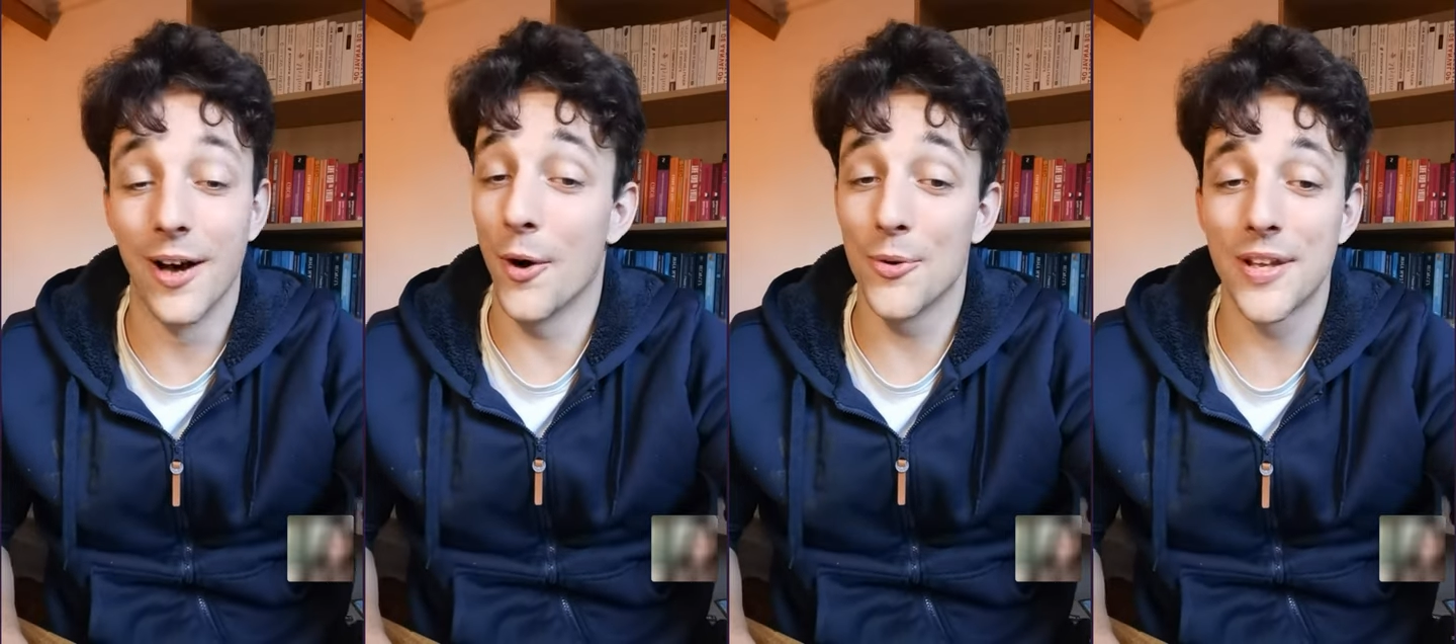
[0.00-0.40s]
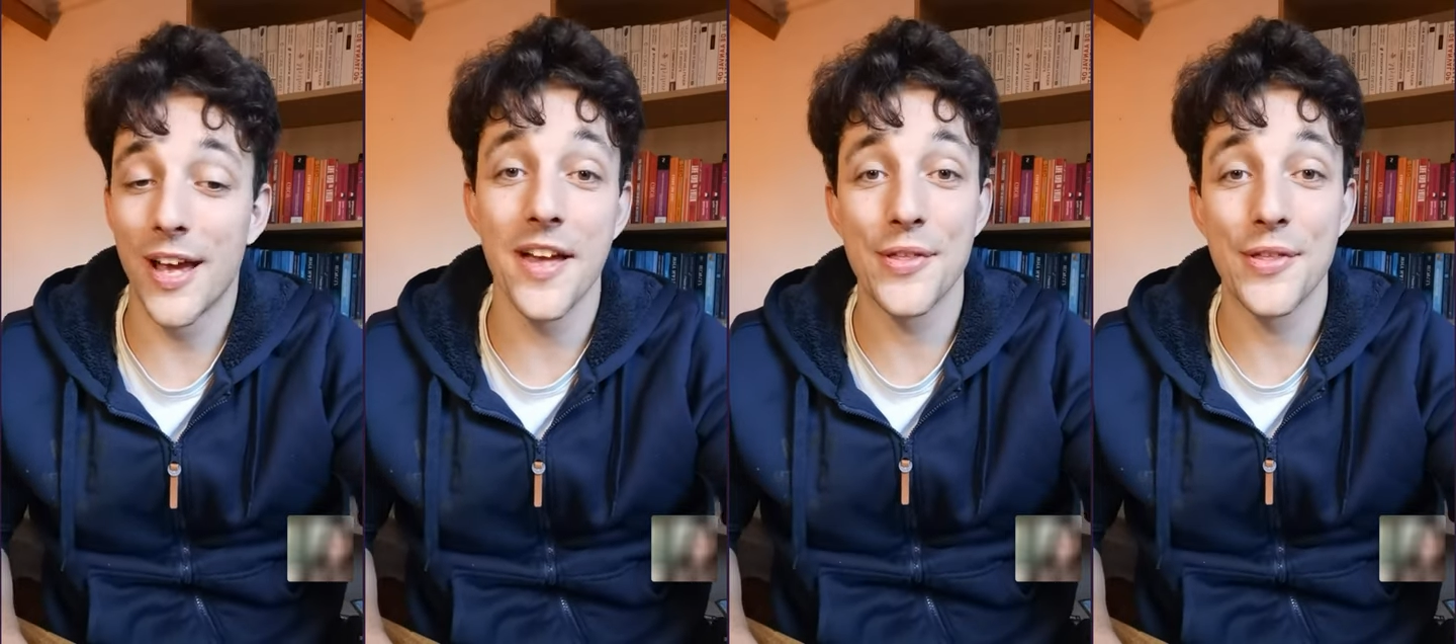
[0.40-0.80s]

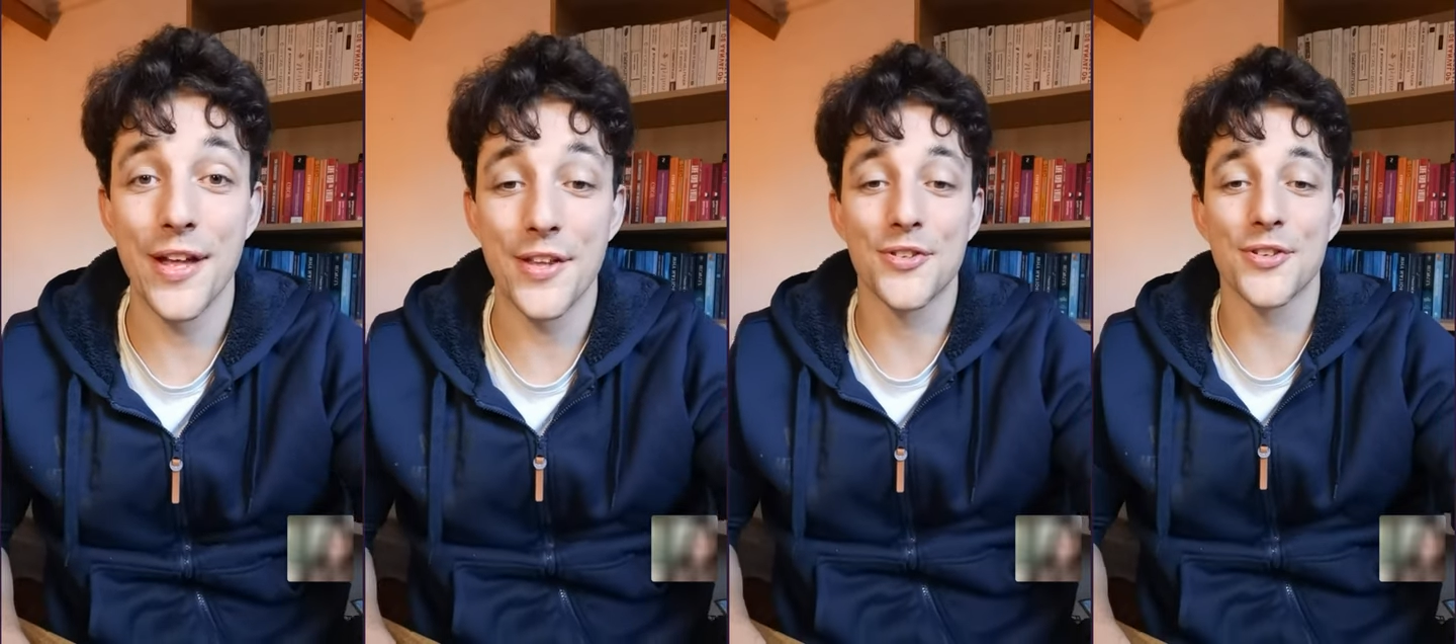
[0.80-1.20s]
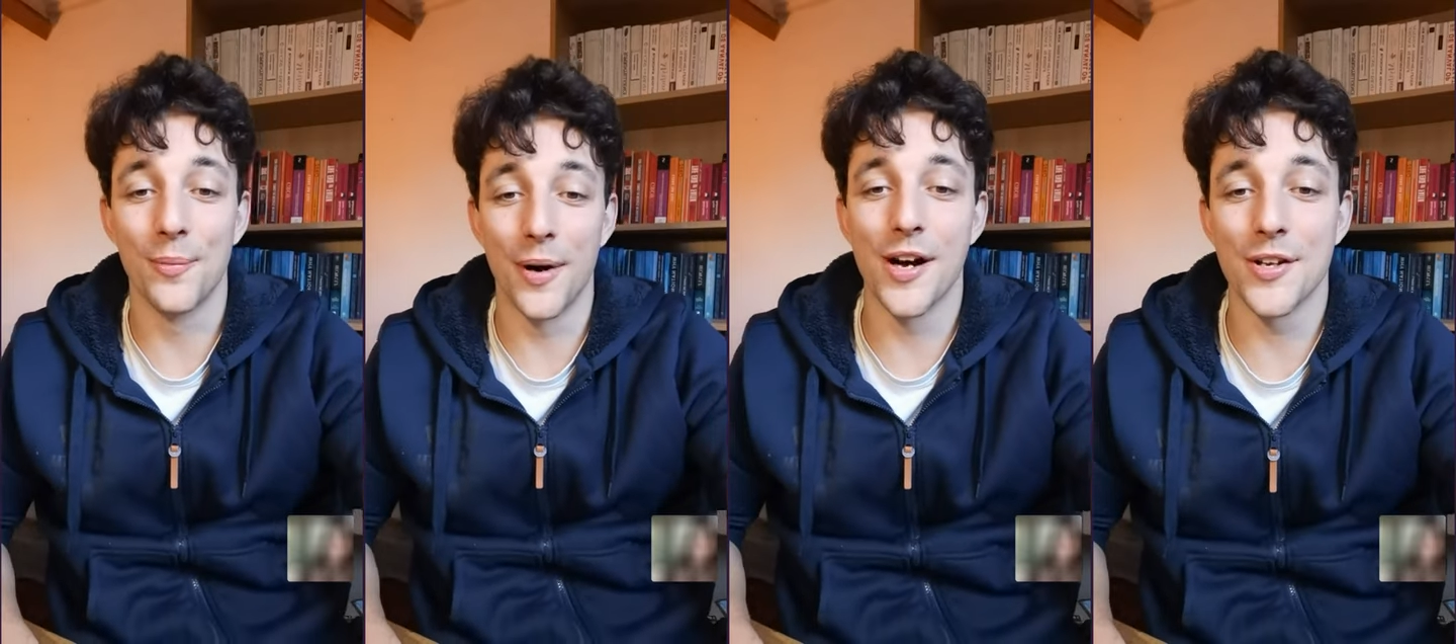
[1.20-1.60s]
Okay, thank you so
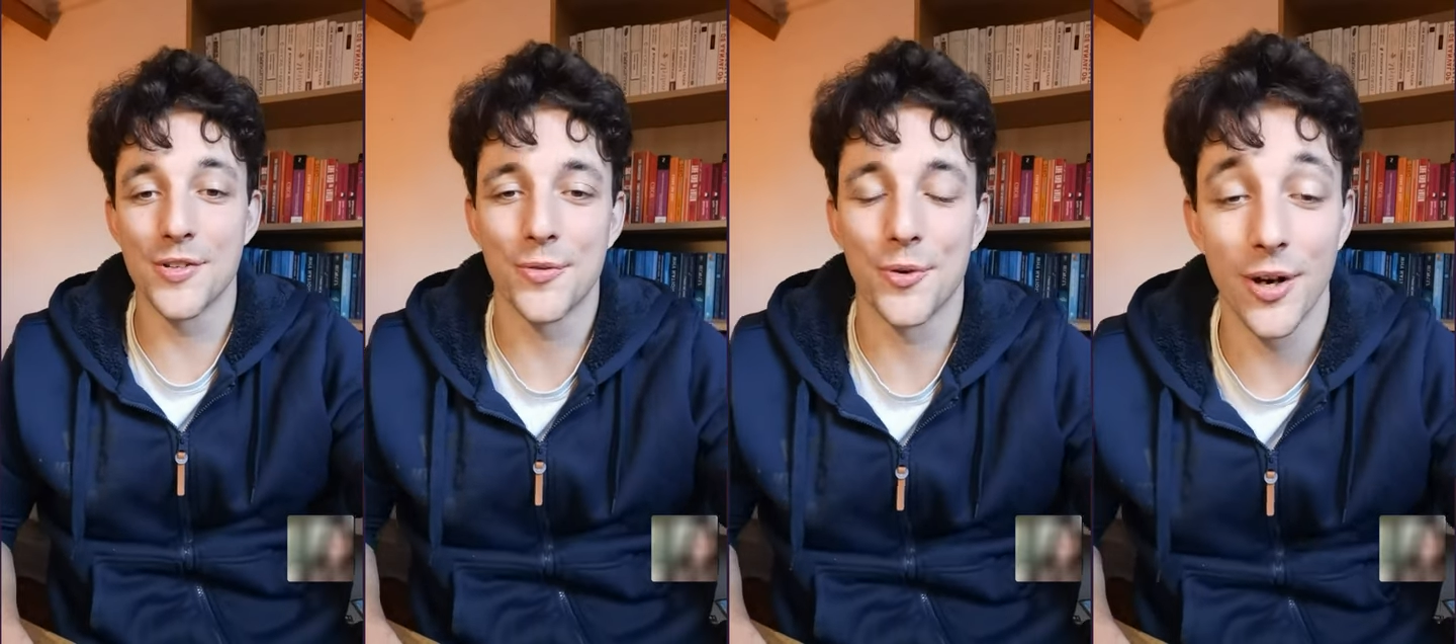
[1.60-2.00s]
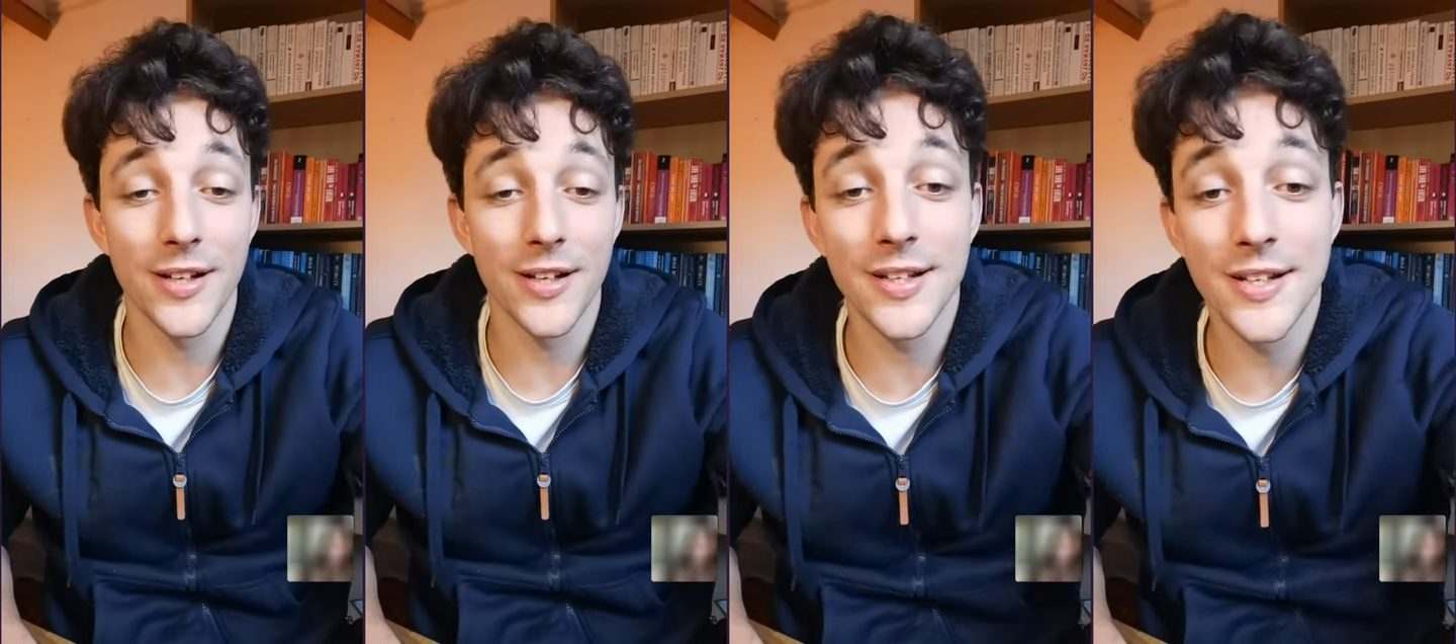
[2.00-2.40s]
much thank for you.
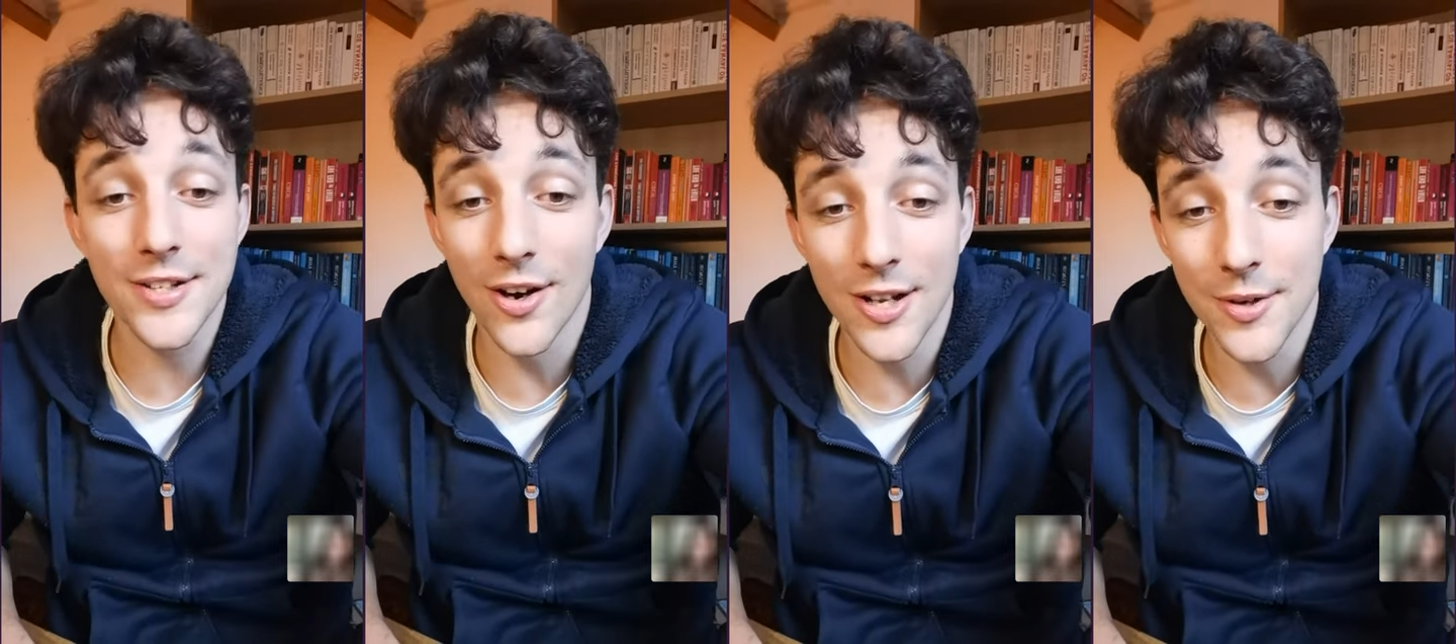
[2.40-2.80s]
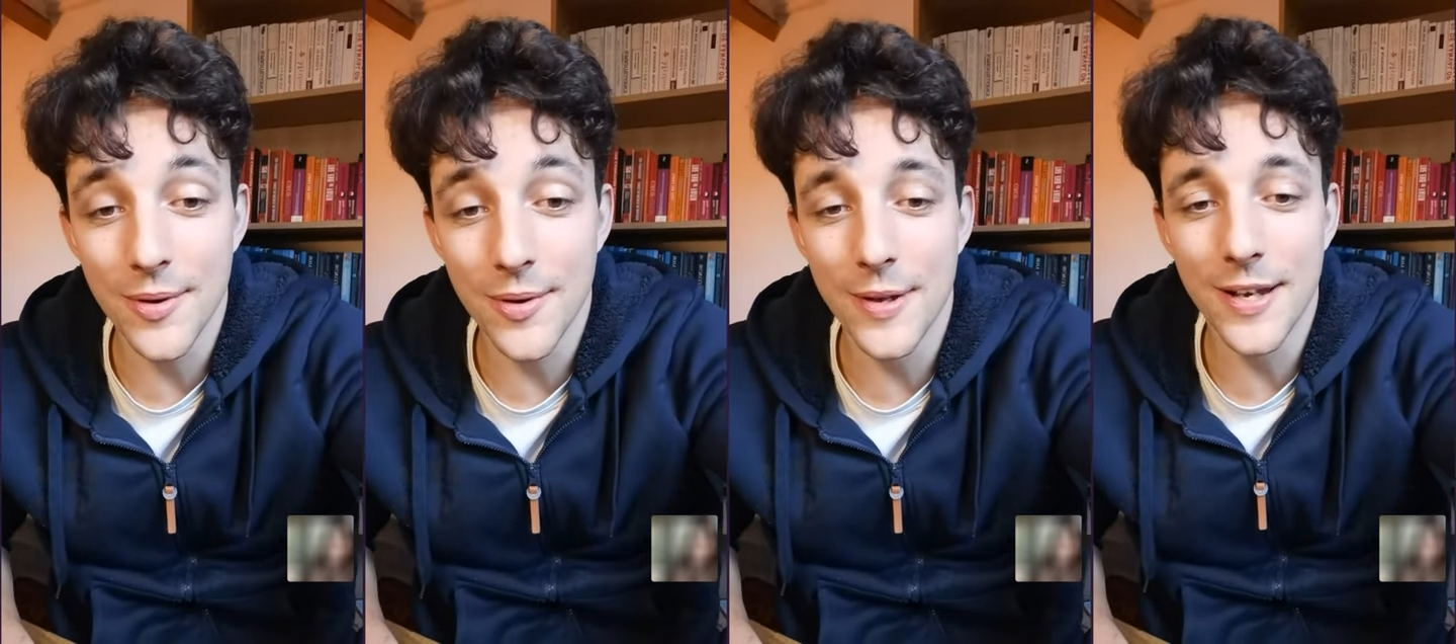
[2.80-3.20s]
at least bye, calling
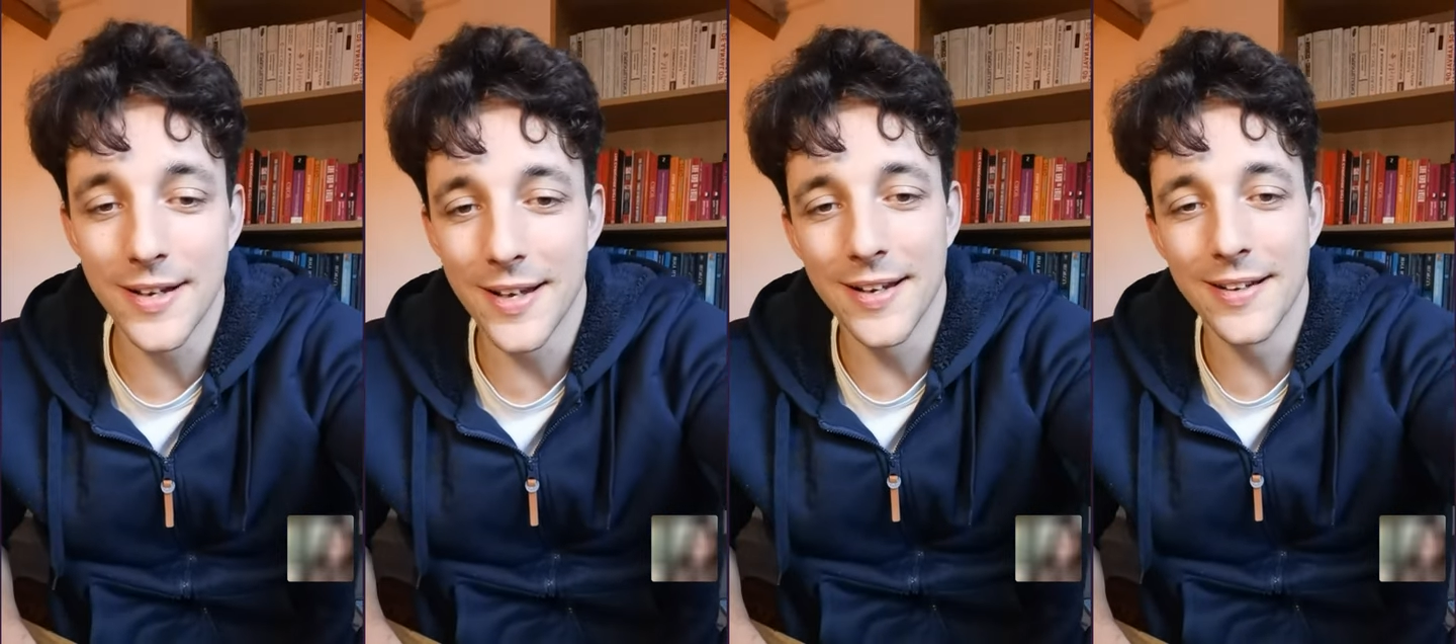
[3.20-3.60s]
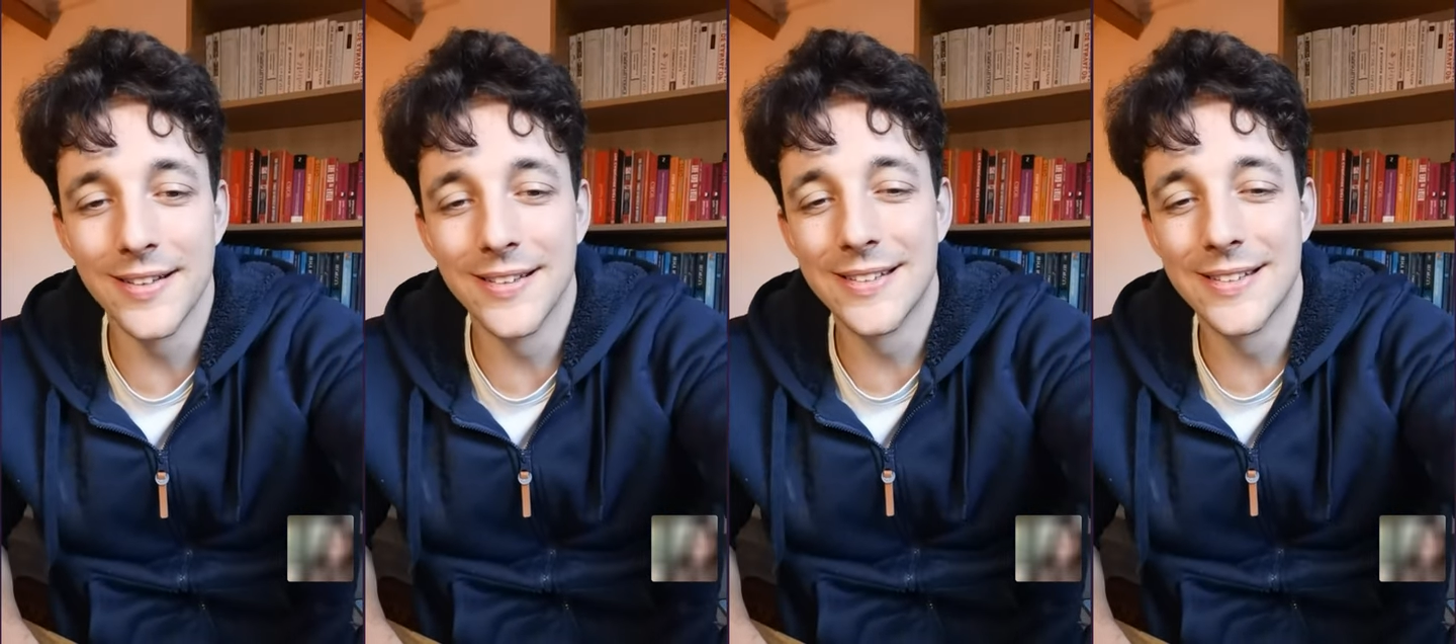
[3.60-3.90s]
bye. with me again.